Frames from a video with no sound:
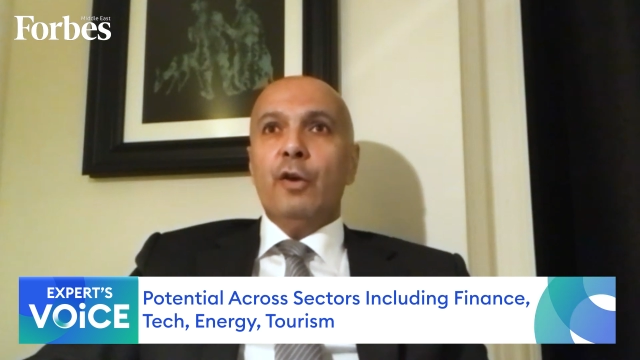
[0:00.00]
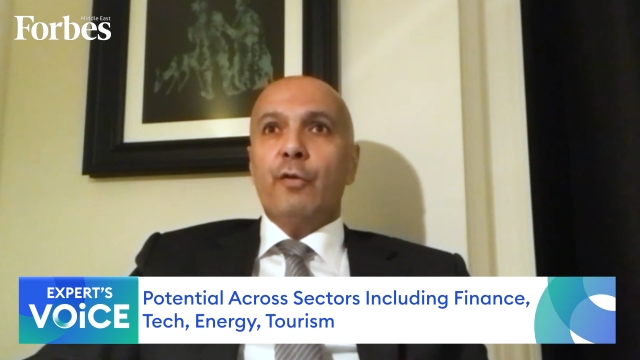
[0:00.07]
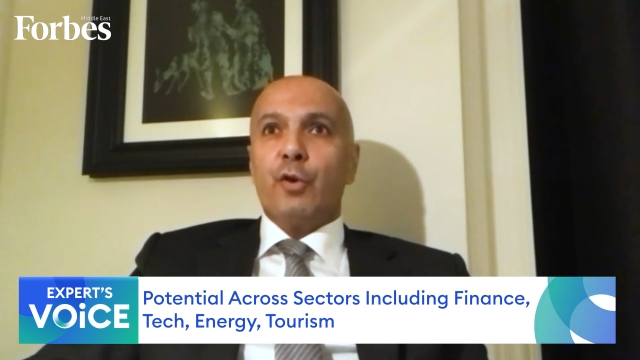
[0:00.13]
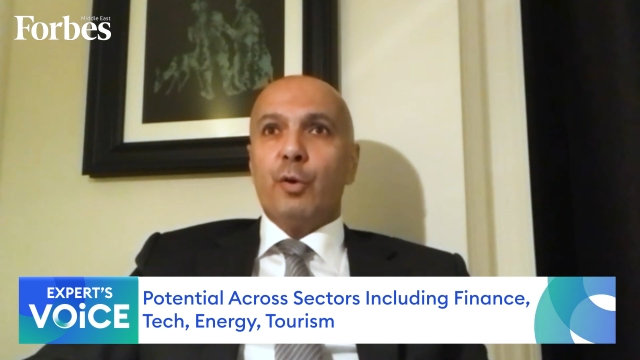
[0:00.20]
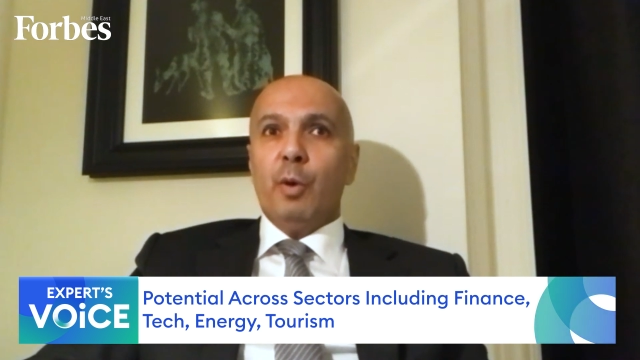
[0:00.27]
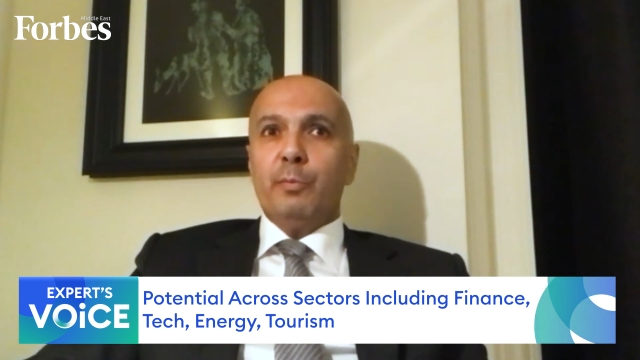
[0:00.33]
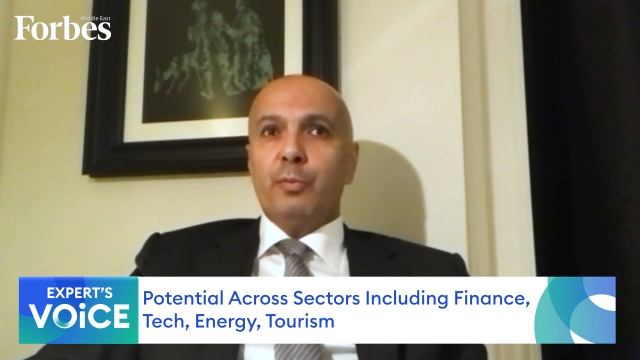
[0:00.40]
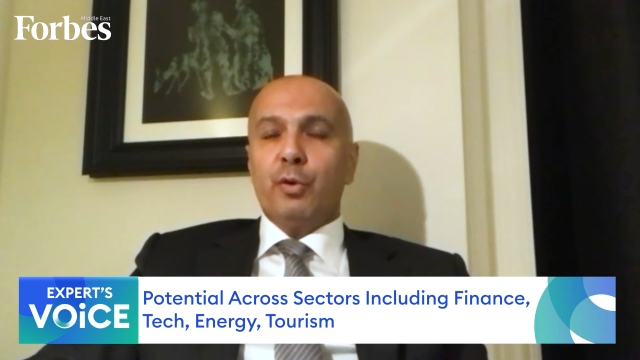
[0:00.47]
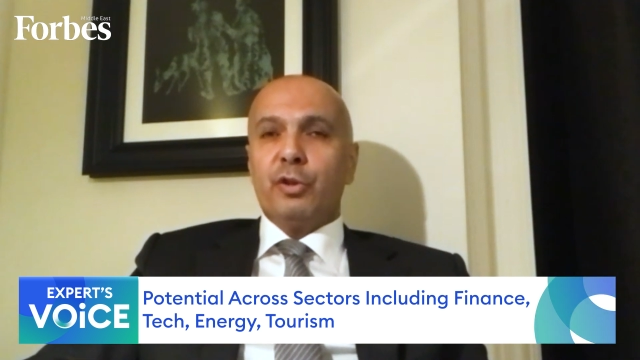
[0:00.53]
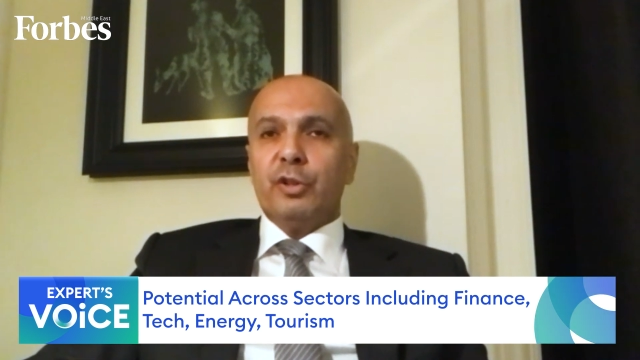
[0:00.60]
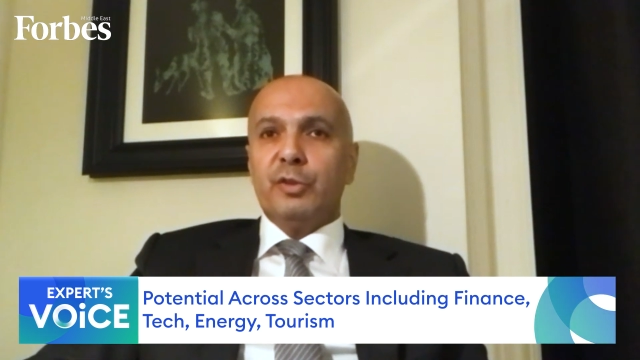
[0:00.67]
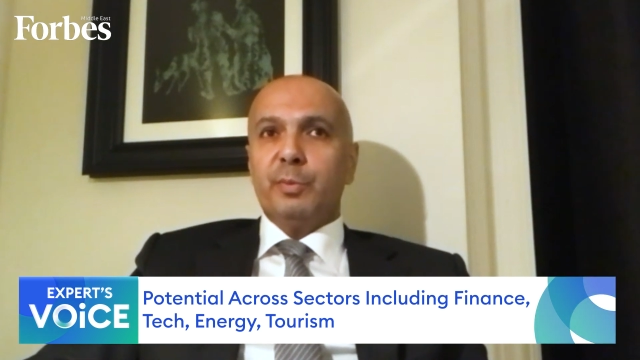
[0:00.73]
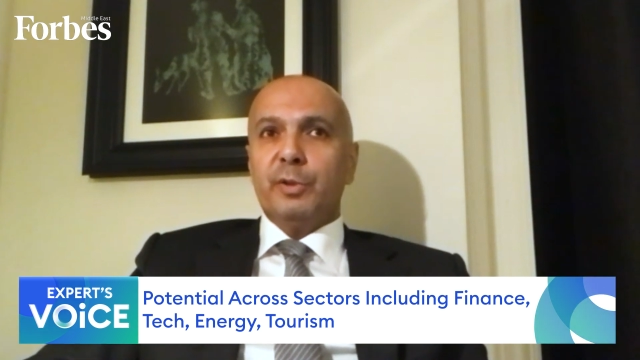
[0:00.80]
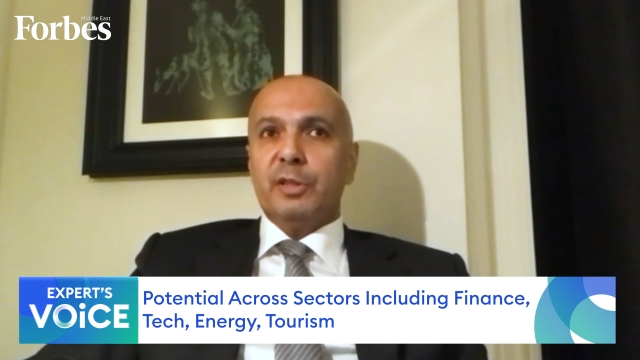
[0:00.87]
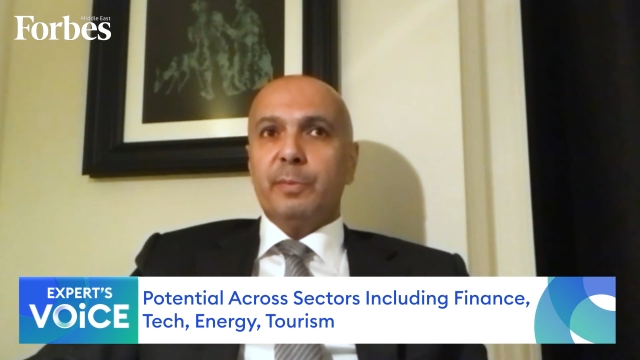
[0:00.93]
From a
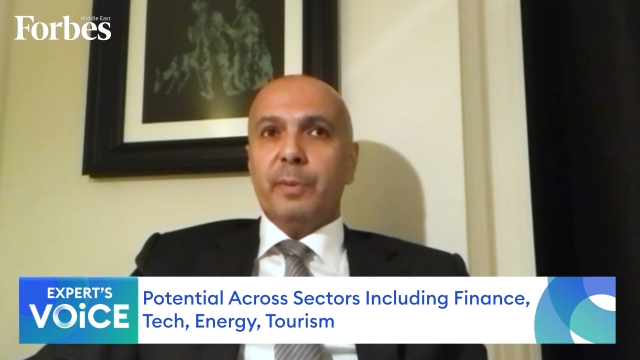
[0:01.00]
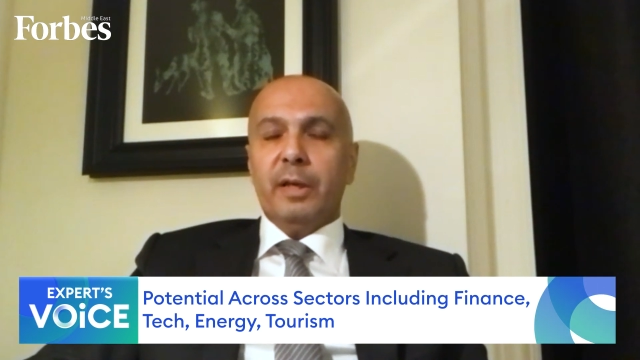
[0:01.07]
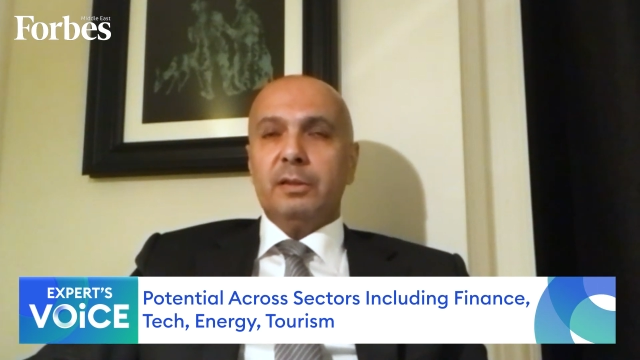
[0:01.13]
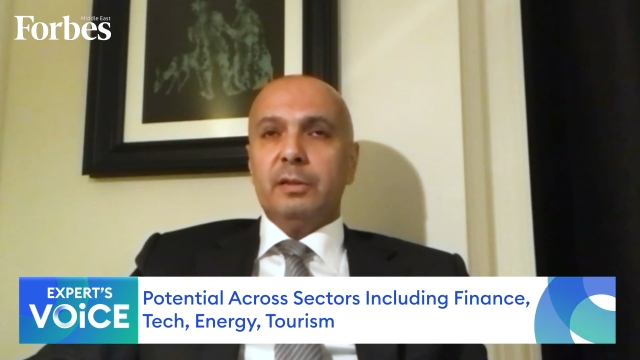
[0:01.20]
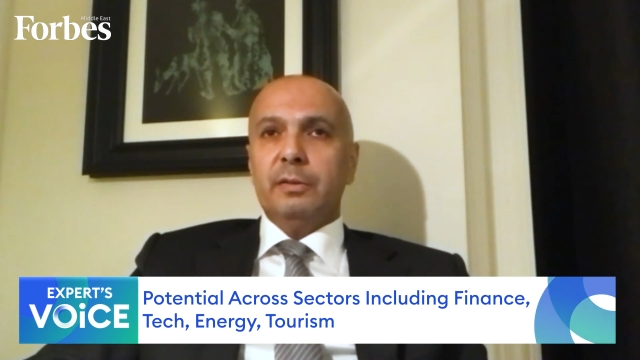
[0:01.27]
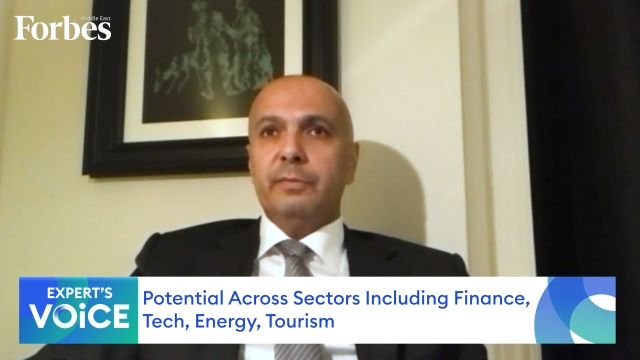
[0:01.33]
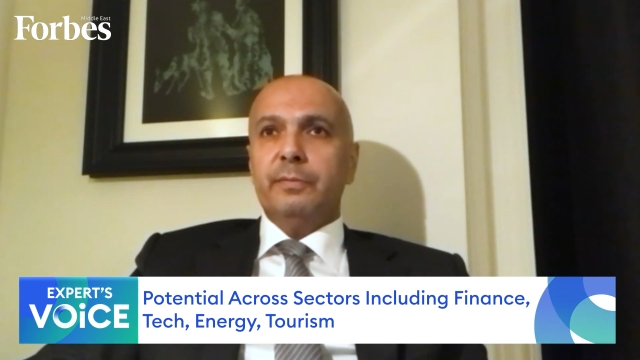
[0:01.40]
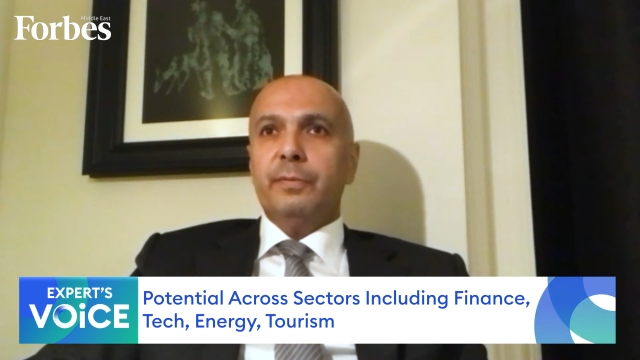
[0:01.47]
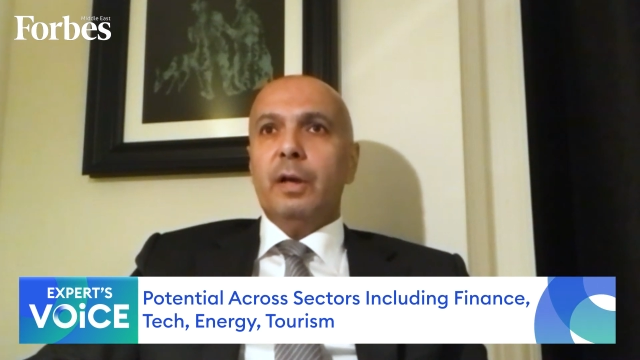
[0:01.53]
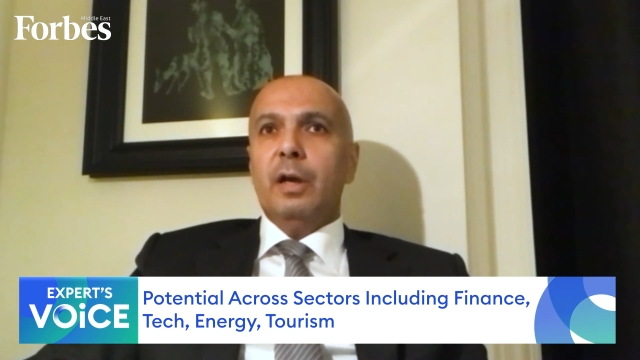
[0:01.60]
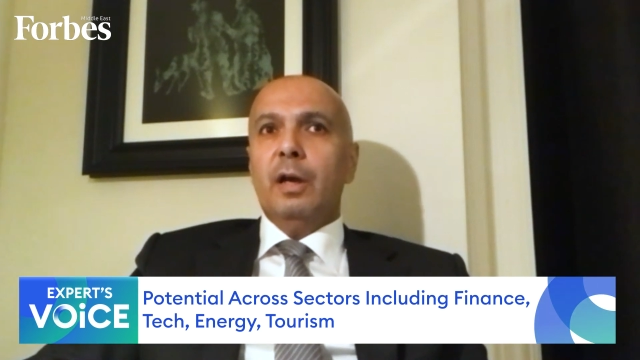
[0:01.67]
brokerage perspective,